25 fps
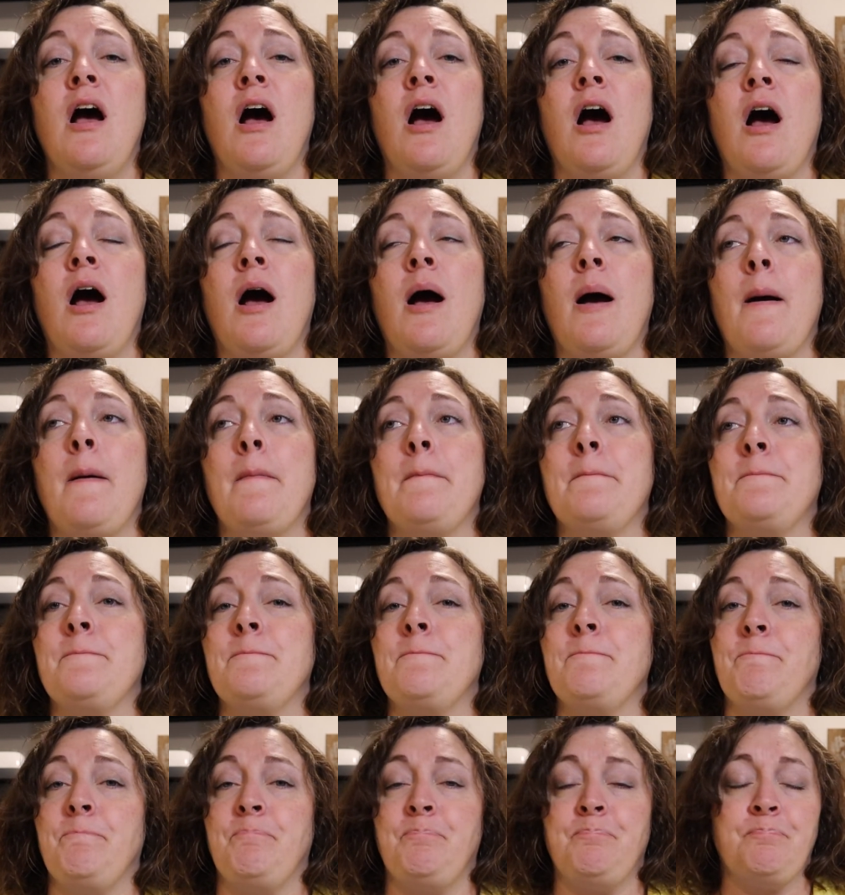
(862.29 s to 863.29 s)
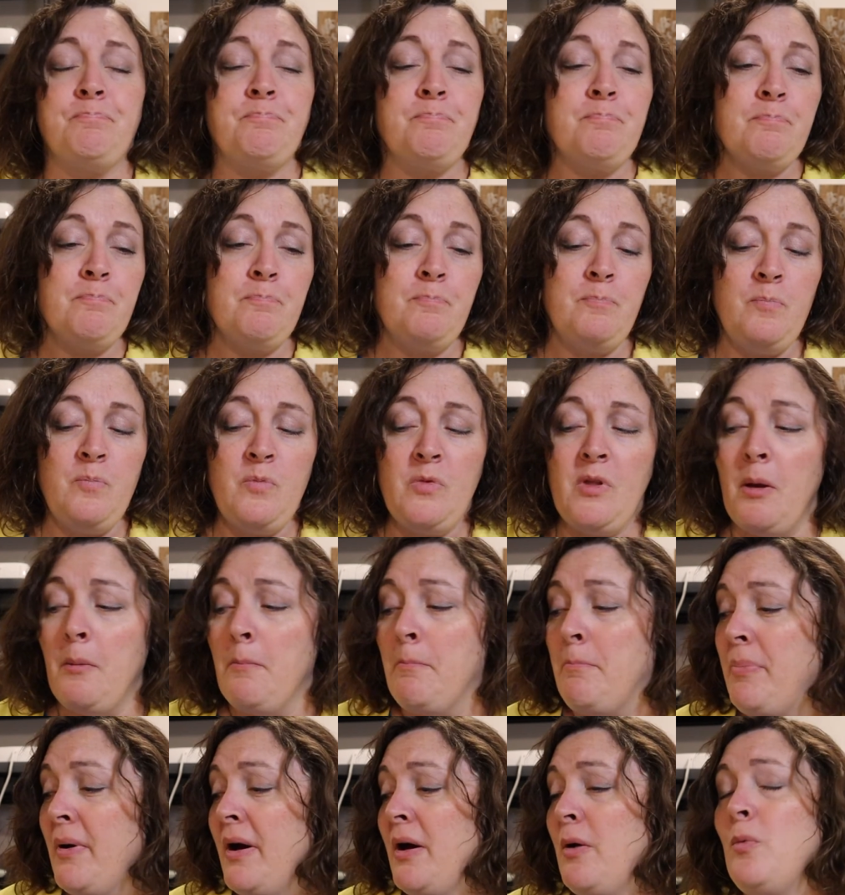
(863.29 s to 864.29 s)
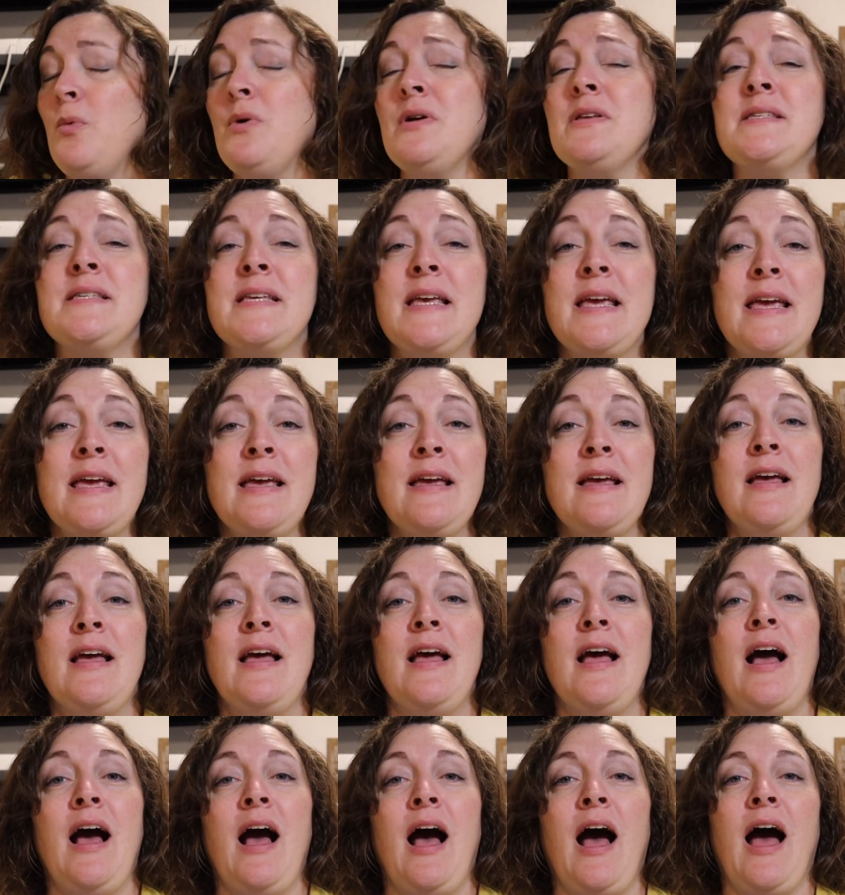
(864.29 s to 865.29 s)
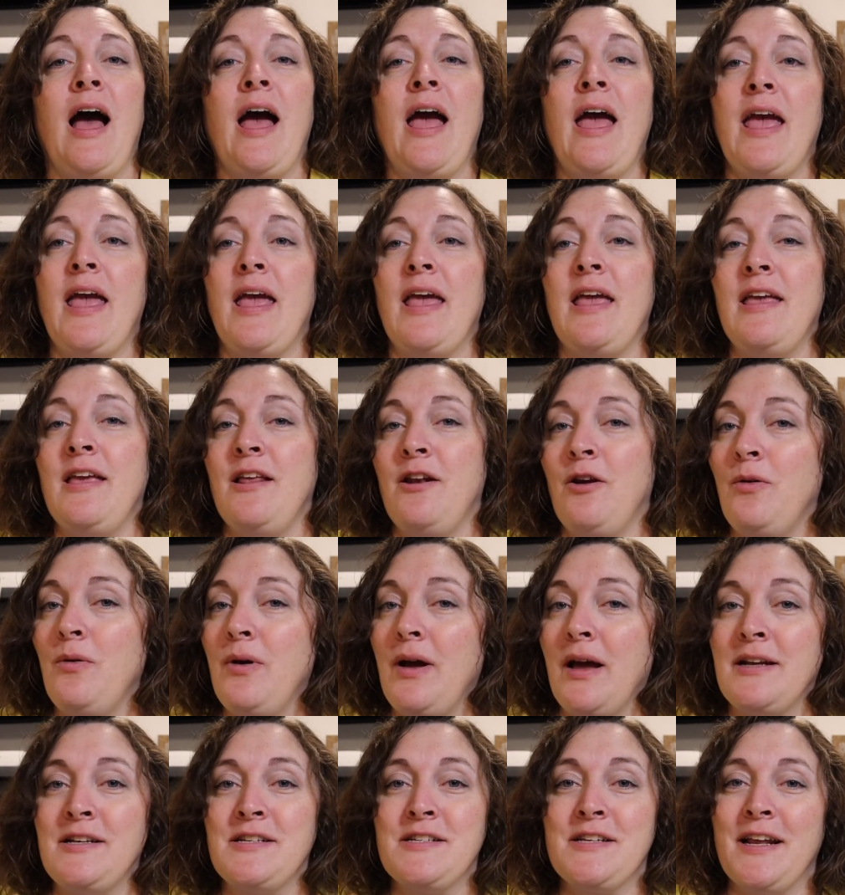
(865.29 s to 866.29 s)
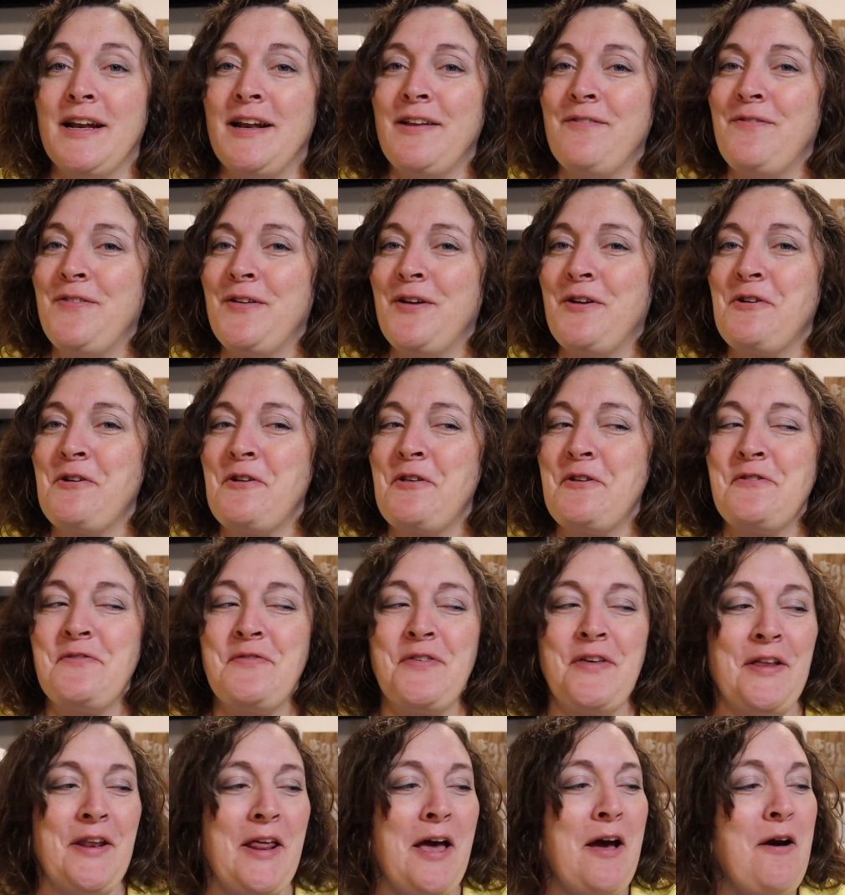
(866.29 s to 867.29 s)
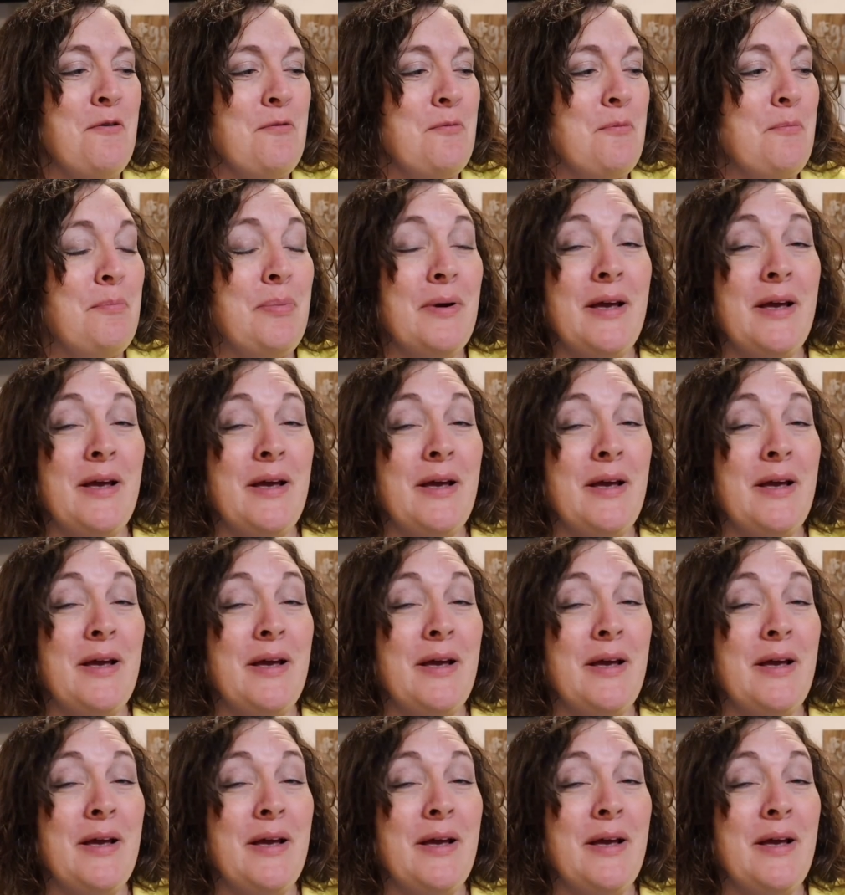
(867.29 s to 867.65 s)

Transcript: But we'll see. I just got to figure all of that out.